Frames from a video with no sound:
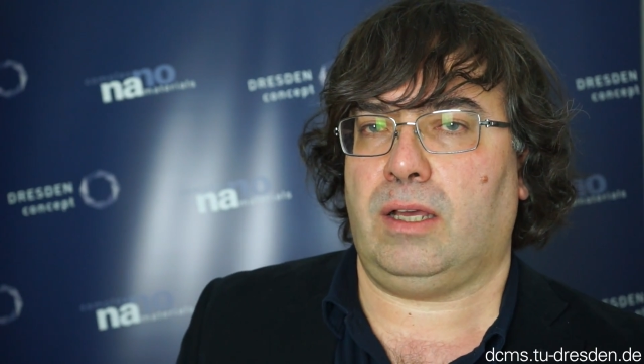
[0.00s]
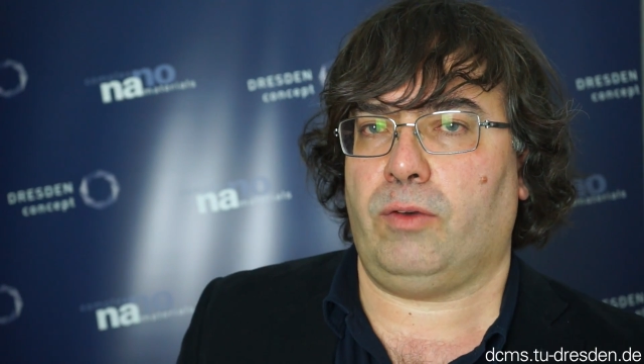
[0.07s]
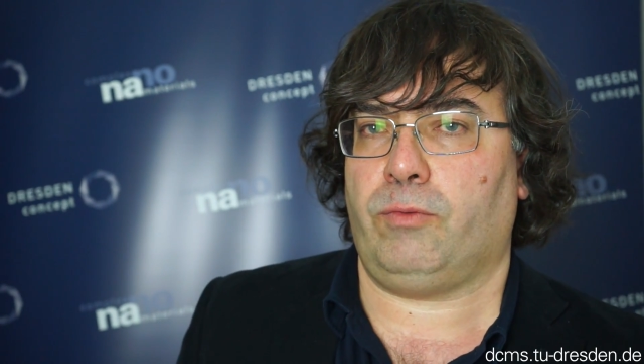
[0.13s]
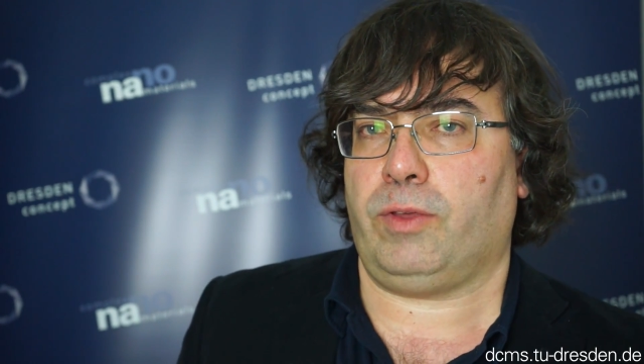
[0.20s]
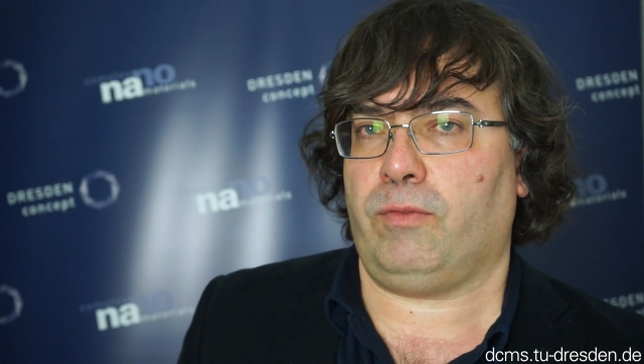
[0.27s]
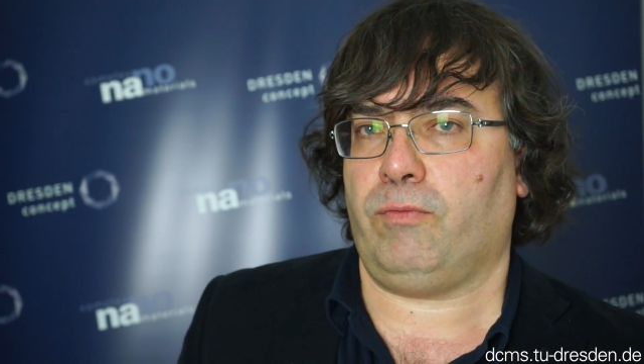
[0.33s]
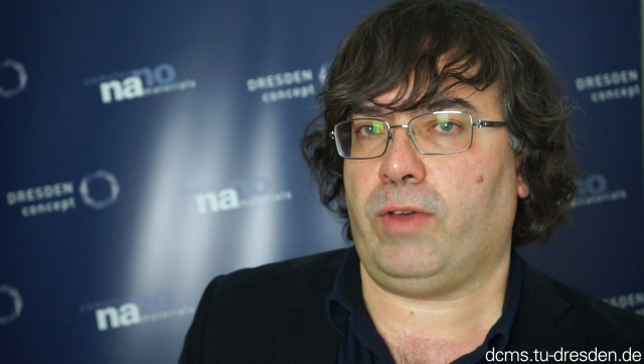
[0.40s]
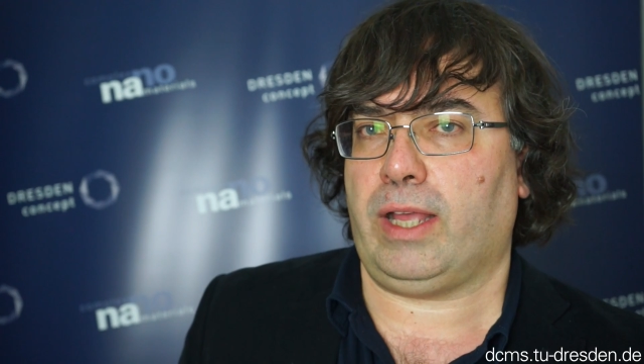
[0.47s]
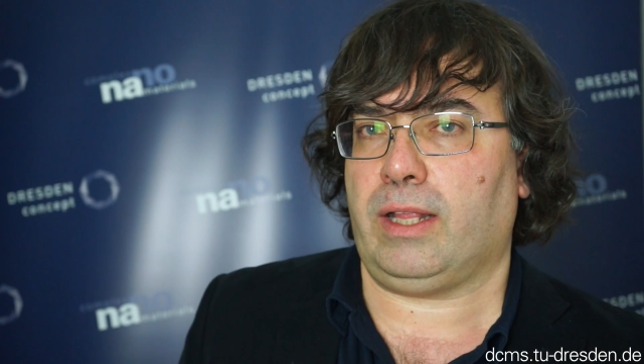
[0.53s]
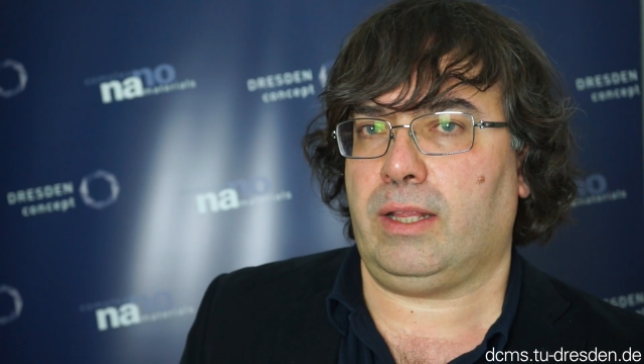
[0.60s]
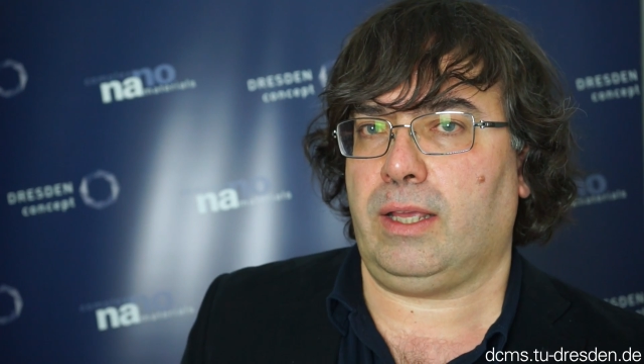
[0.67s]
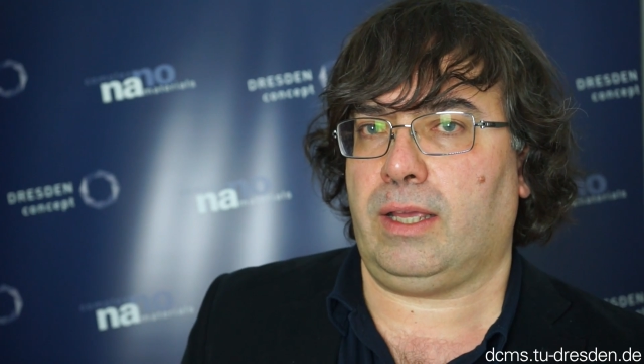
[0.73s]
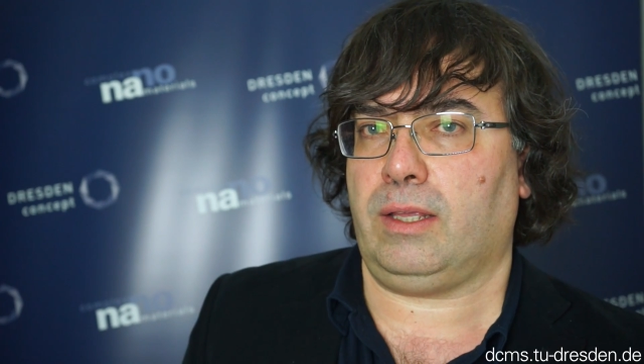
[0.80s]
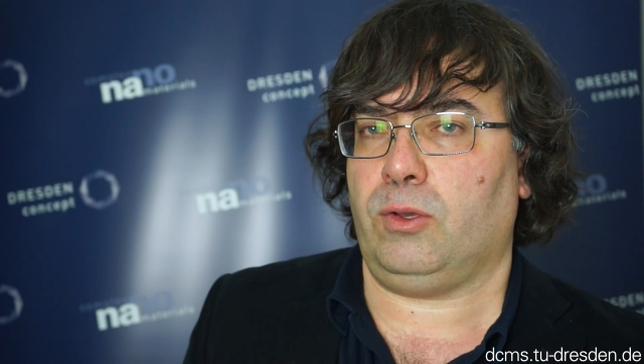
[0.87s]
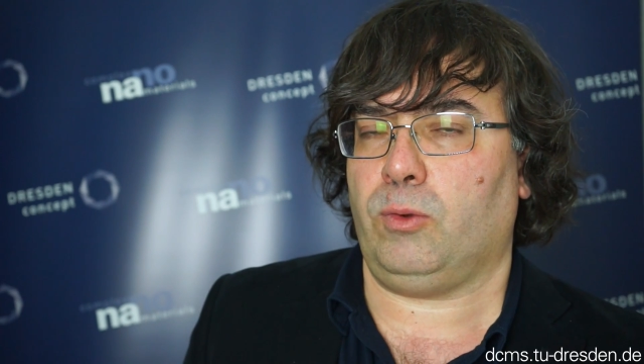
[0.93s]
of
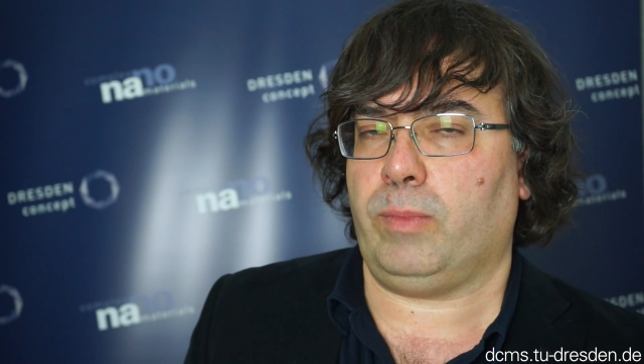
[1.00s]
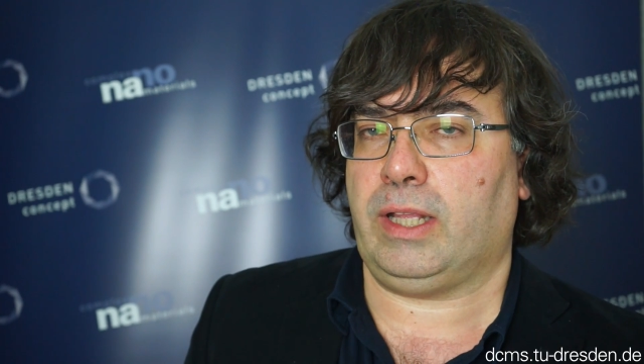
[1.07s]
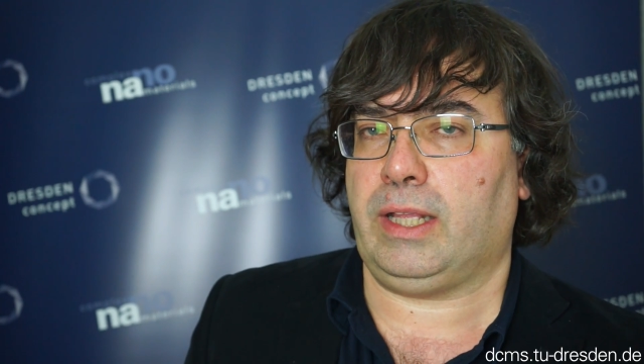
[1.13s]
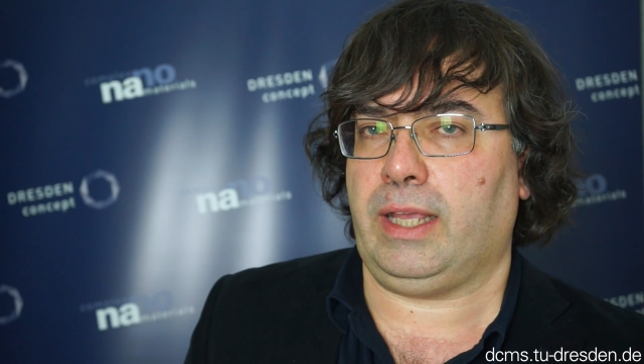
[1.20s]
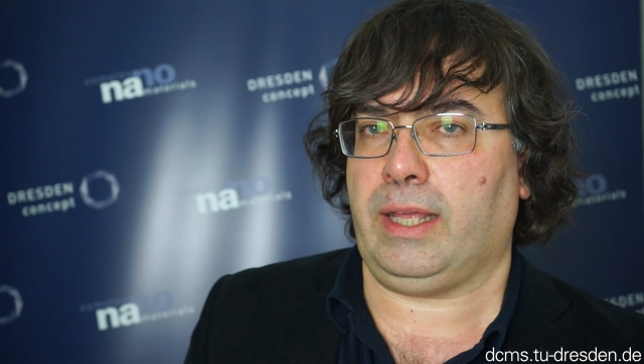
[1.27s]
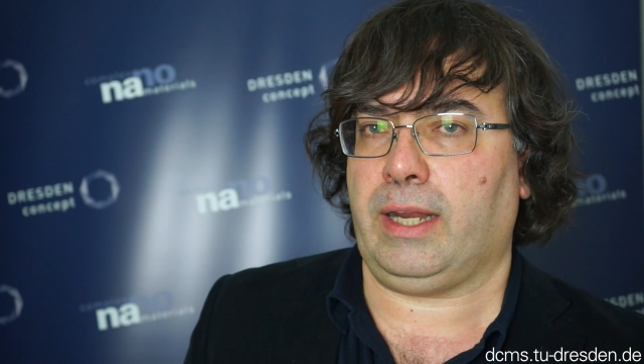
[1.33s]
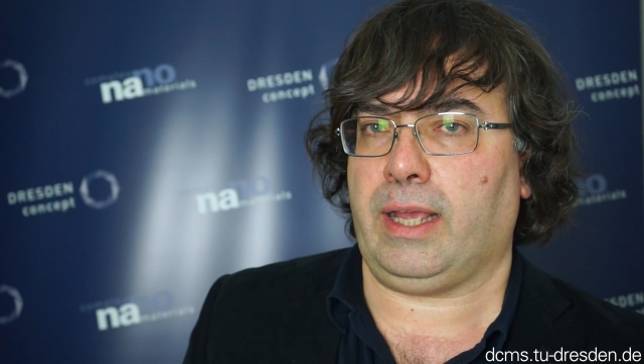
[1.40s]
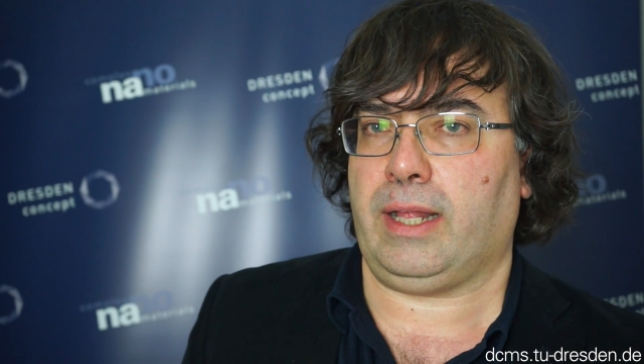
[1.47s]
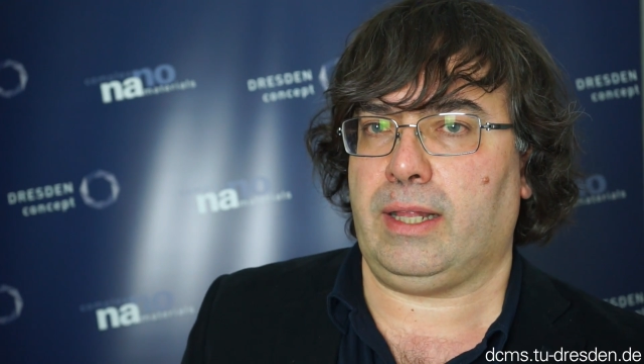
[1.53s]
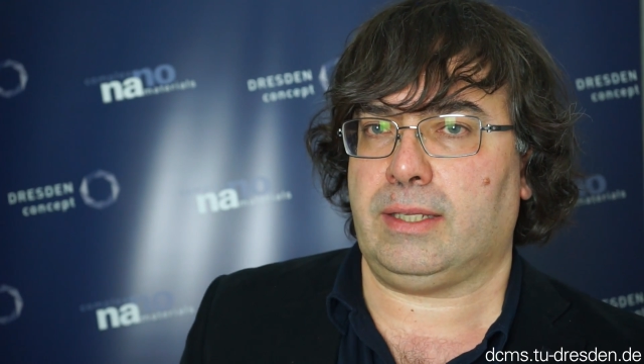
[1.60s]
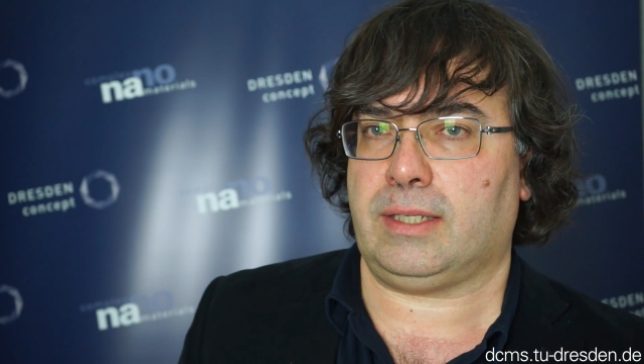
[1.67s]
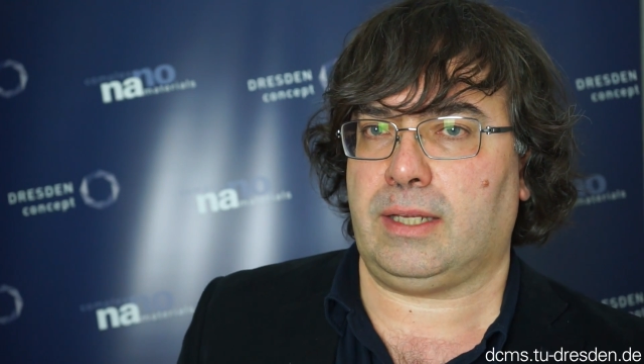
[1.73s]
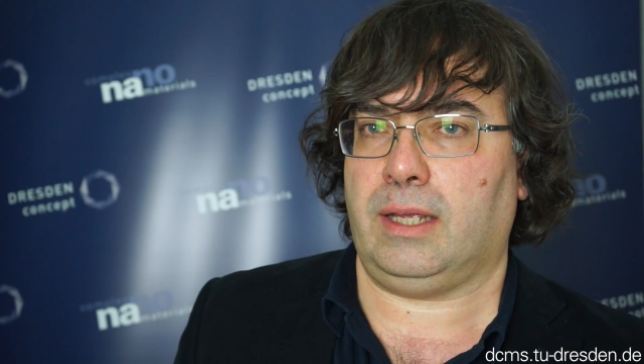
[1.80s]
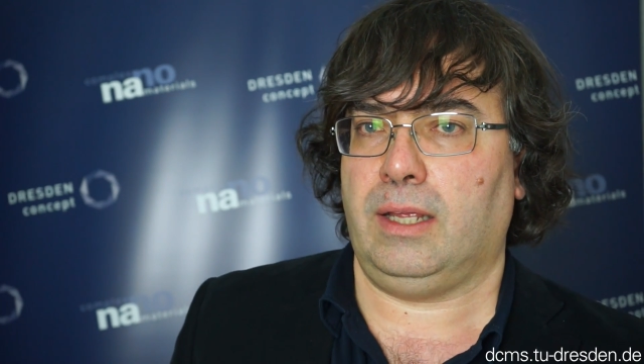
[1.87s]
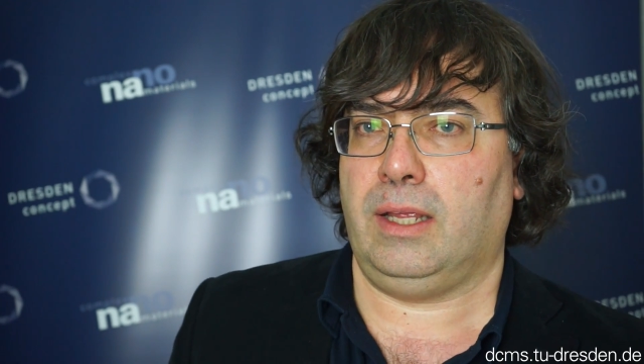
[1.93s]
inventing new materials